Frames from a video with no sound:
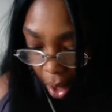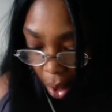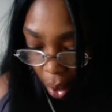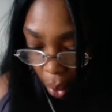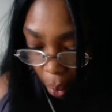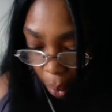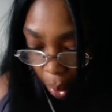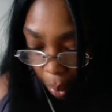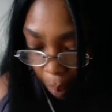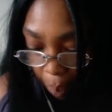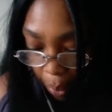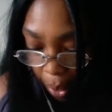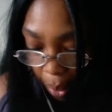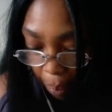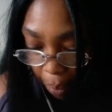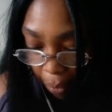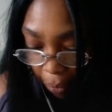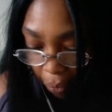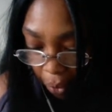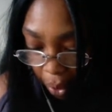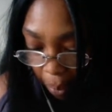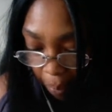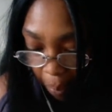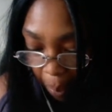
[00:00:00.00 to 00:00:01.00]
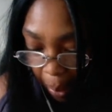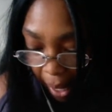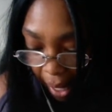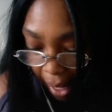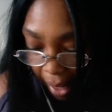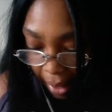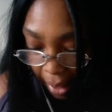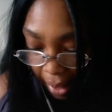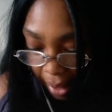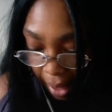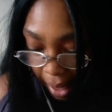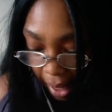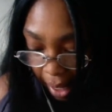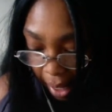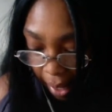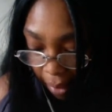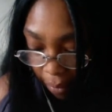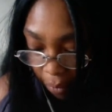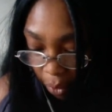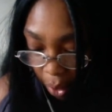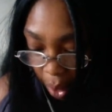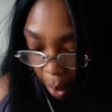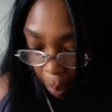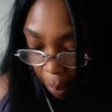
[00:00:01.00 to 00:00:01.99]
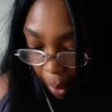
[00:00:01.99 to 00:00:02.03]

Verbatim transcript: with people from past life.